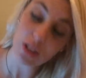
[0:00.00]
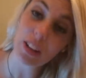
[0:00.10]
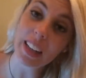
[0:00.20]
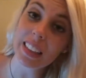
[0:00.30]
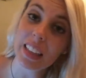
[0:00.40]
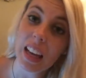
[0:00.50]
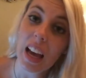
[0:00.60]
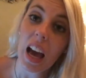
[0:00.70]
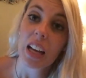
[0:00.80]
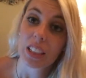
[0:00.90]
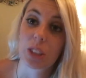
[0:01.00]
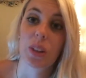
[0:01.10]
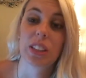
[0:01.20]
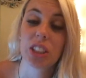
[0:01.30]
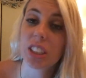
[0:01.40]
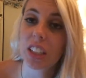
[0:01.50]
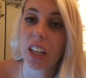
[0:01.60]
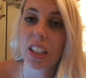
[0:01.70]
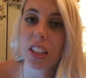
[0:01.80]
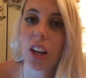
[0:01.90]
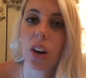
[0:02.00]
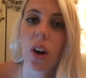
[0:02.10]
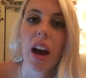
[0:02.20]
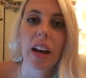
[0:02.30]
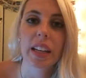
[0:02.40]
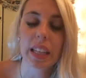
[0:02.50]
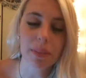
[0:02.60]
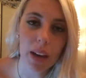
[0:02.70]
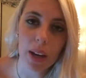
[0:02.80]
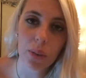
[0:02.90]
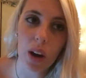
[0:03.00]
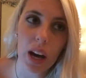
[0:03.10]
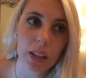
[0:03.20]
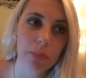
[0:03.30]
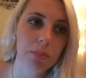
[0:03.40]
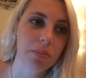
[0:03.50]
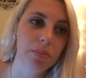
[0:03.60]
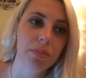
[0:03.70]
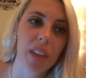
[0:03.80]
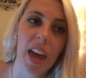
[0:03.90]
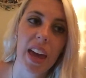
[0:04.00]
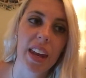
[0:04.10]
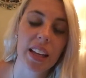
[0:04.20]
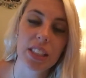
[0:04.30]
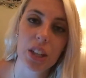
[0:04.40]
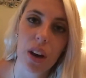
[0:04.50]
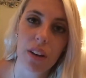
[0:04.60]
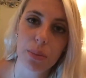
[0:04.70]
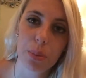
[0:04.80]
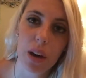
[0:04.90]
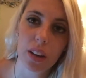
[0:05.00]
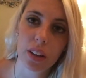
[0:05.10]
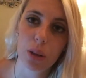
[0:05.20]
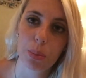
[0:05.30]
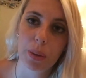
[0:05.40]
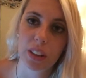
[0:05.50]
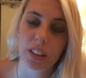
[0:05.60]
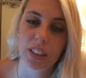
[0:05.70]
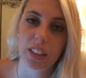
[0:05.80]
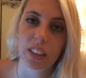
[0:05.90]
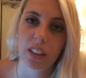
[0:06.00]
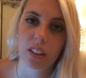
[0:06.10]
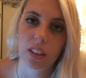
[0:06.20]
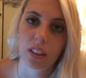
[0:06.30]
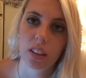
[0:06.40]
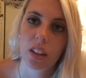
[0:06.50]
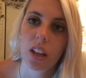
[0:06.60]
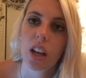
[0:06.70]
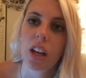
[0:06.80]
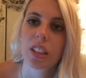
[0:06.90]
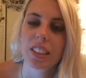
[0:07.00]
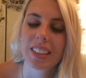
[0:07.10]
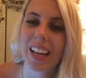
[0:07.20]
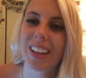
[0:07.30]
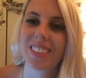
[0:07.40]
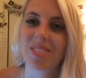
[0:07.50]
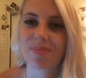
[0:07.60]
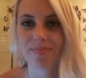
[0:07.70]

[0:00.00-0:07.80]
Right? So I just started to go get my wine and I don't have a bottle opener still. So